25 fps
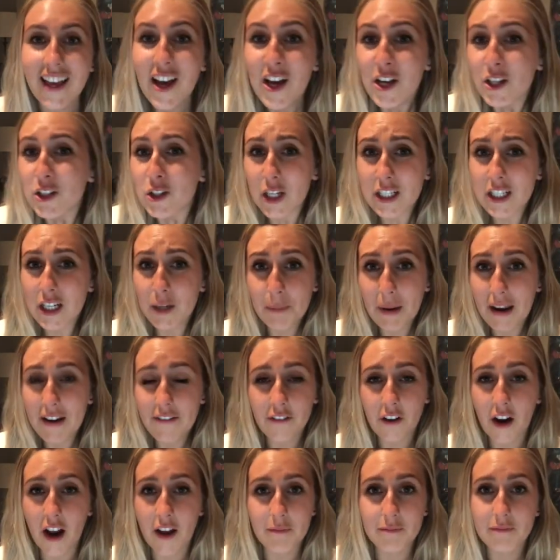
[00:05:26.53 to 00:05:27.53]
So I didn't pay for
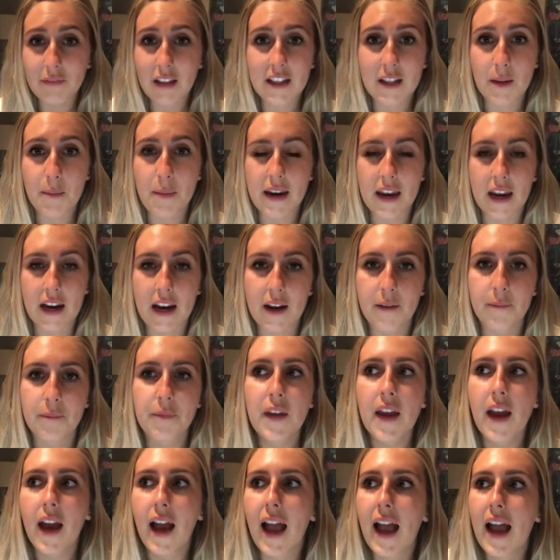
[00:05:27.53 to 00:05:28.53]
it at the beginning.
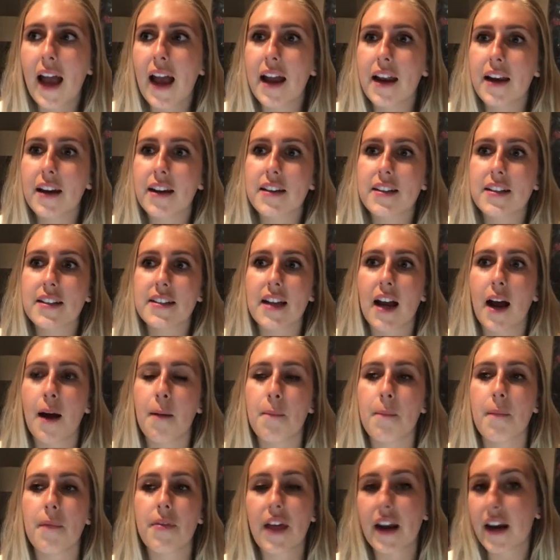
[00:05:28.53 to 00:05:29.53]
And
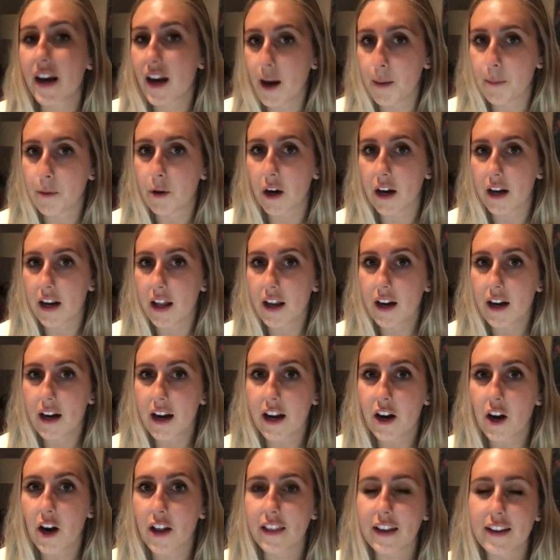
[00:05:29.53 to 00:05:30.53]
then I upgraded and I
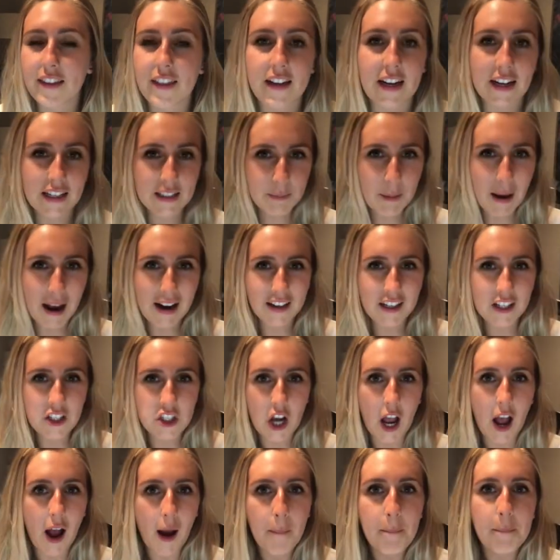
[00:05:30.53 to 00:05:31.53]
got like the next package
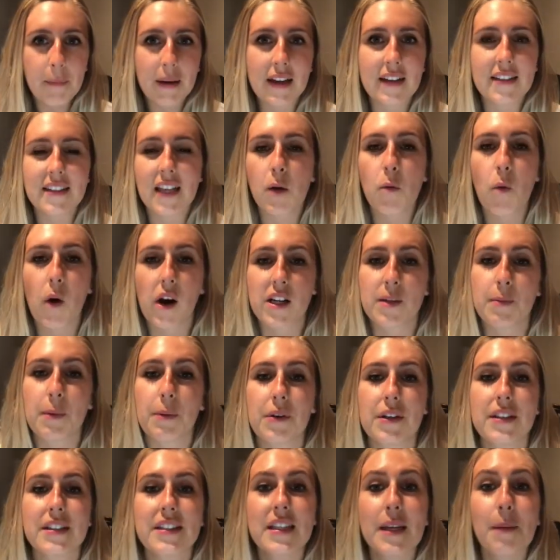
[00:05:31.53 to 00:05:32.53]
up because I wanted to be
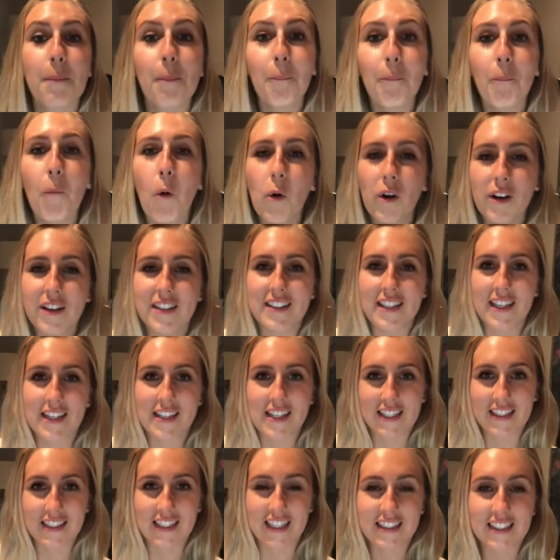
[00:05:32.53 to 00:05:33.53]
able to see more
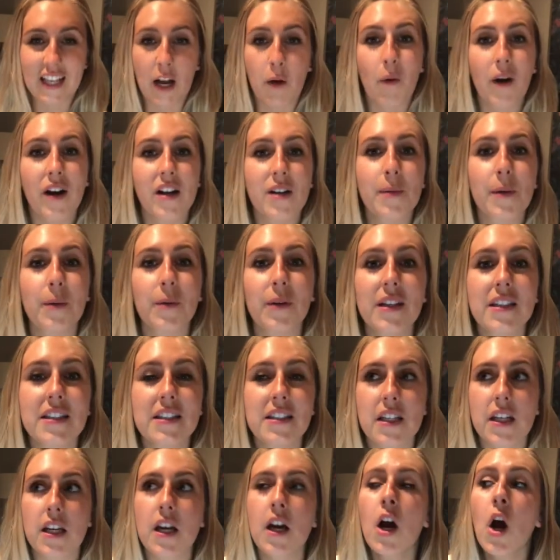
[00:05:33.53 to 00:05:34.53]
statistics. I wanted to be able to
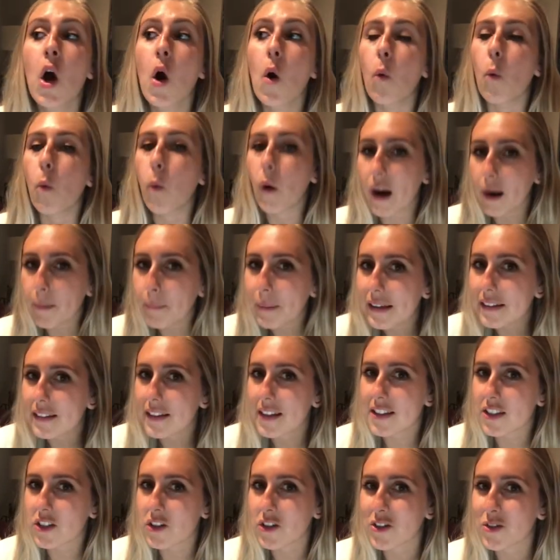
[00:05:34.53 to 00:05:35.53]
see where my
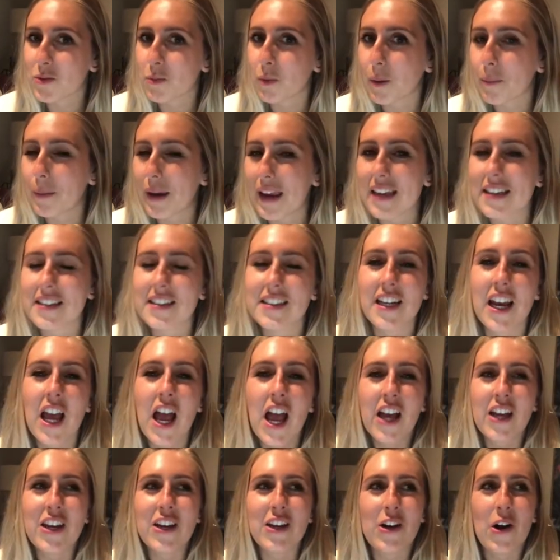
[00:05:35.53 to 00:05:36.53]
listeners were based,
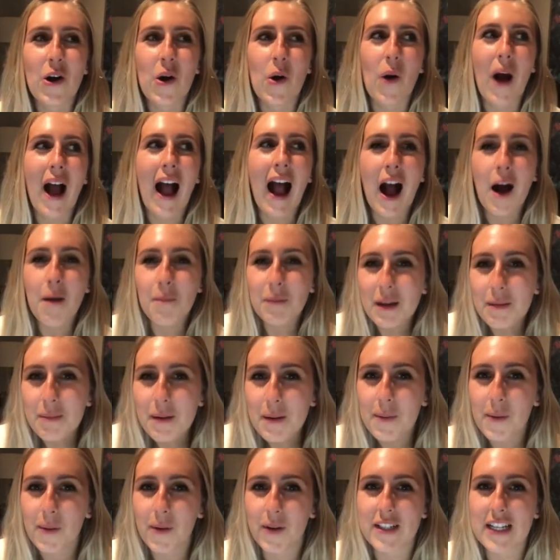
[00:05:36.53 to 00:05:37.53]
you know, how many
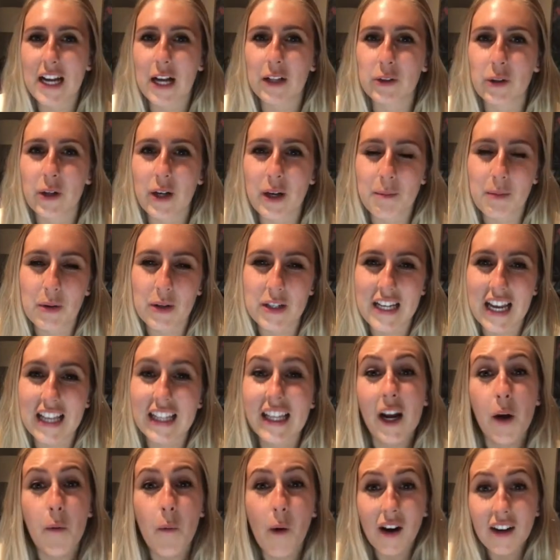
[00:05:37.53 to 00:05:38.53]
people were downloading per day. Like
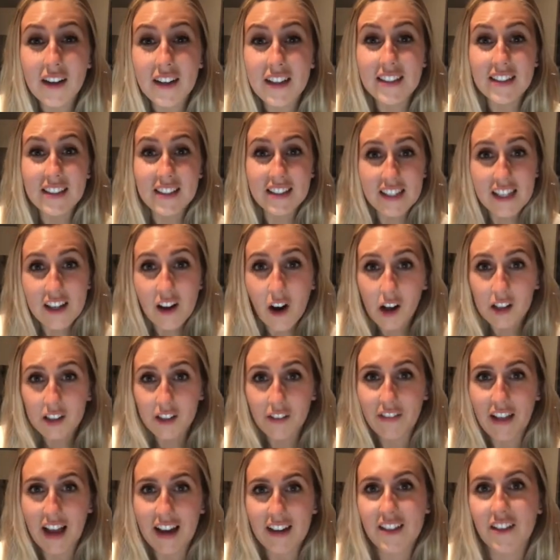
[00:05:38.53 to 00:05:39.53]
I wanted to see all of
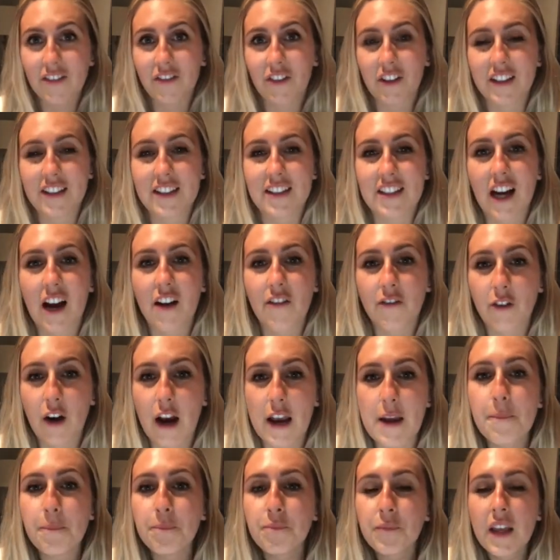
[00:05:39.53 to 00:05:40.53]
that different stuff,
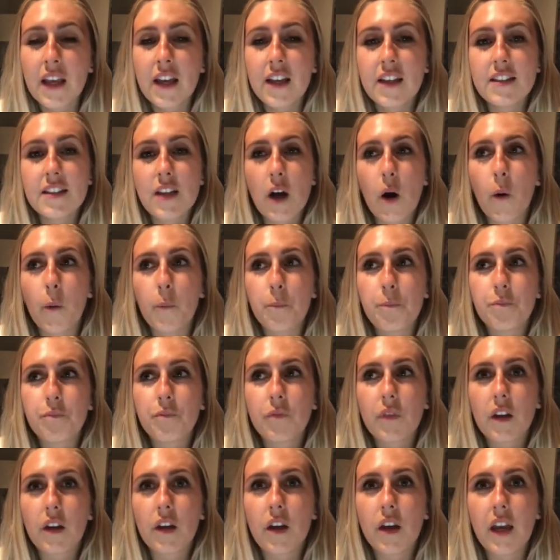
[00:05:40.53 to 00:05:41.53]
right? So
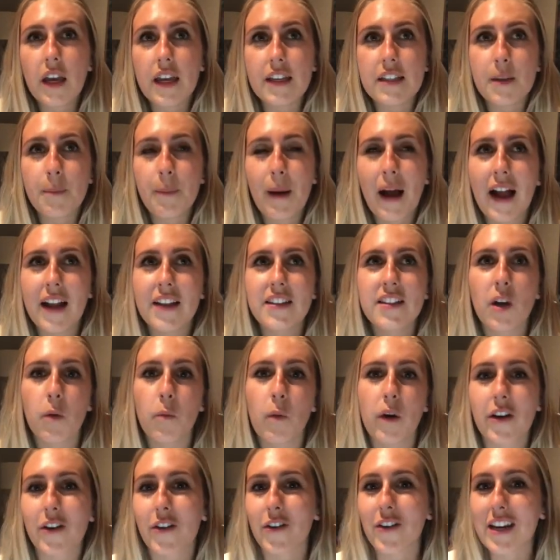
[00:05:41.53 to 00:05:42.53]
it depends on
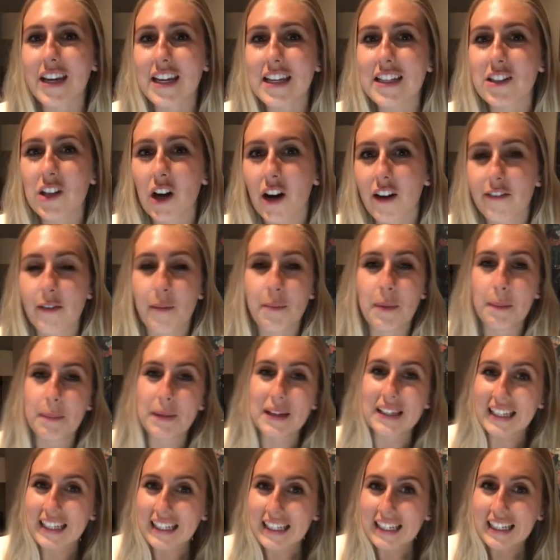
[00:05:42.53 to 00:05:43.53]
what your needs are from the
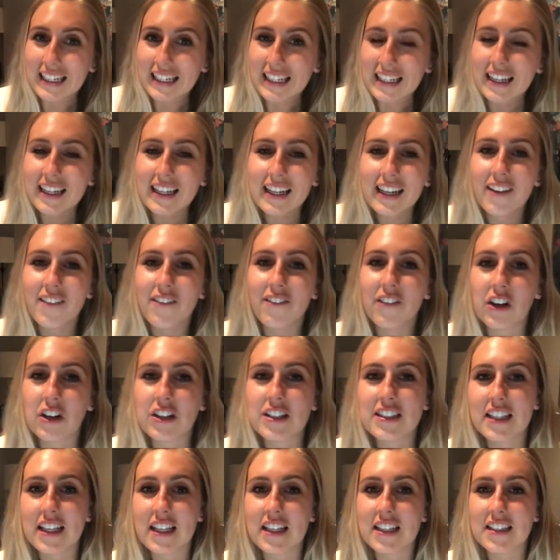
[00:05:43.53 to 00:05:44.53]
beginning
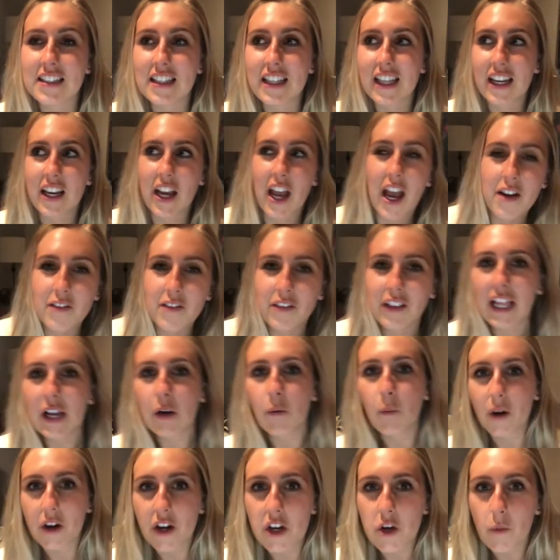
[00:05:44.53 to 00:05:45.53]
versus like
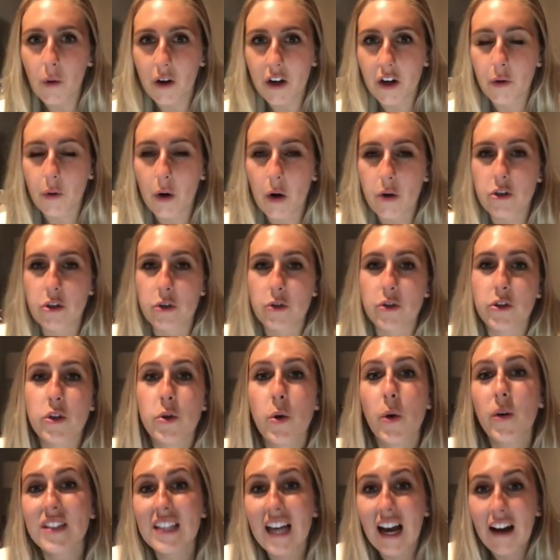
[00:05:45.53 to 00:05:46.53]
where you want to grow to. So you
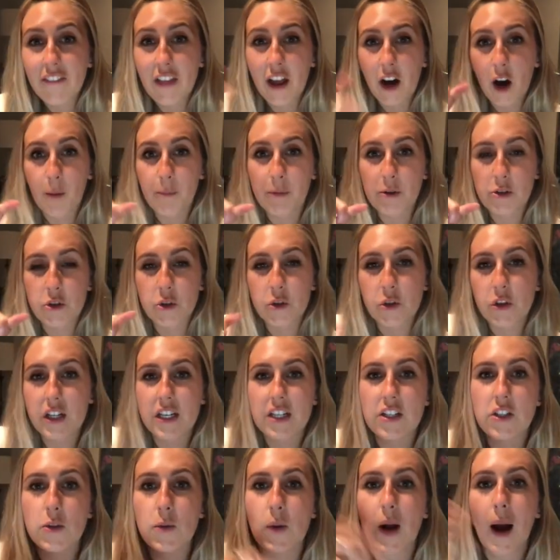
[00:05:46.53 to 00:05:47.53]
always have that opportunity
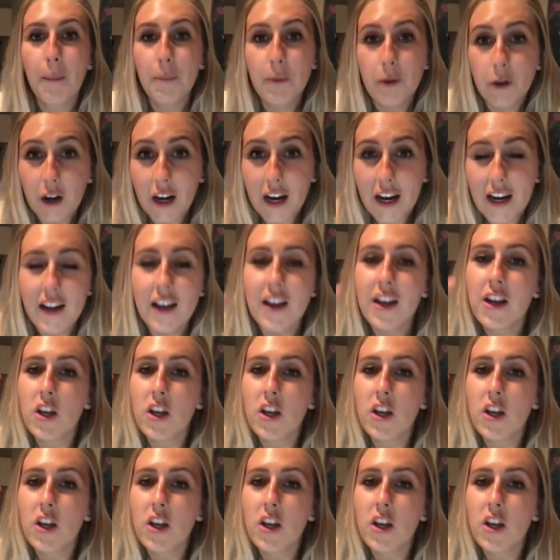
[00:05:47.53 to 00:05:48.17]
to upgrade.